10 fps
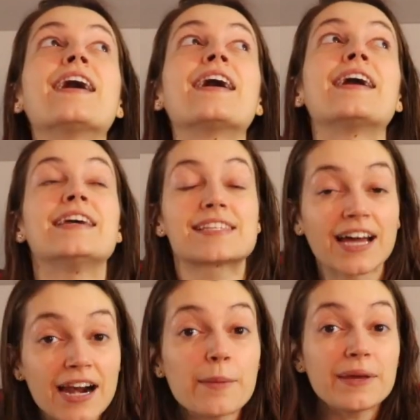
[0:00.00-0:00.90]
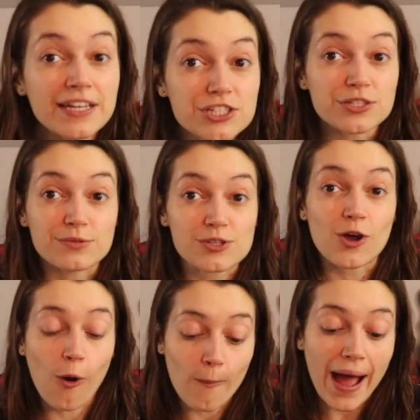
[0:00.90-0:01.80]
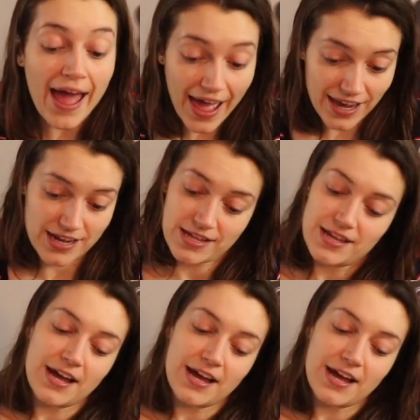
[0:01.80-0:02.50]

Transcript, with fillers: he's gonna beat you so bad.